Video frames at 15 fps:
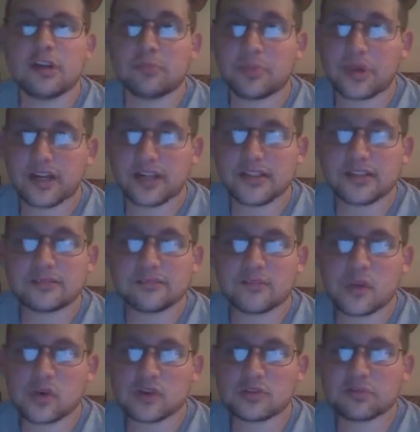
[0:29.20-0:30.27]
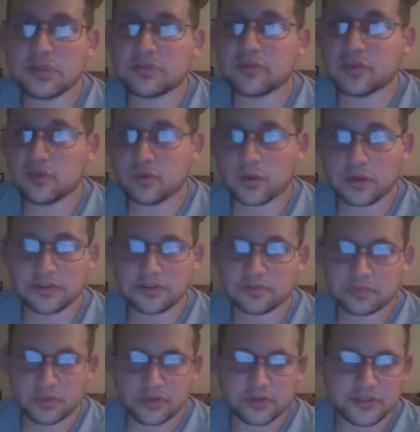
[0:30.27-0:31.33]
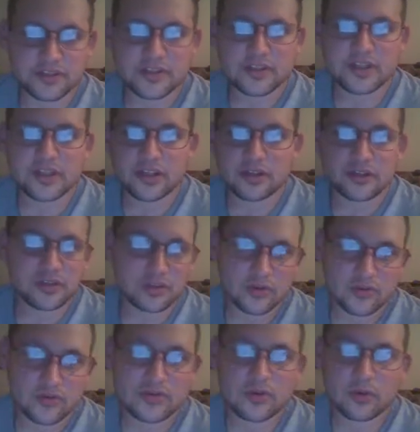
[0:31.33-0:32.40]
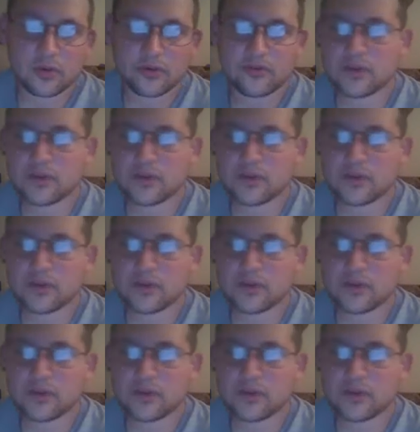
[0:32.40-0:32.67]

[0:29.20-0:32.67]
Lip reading: but most people will just purchase it either used or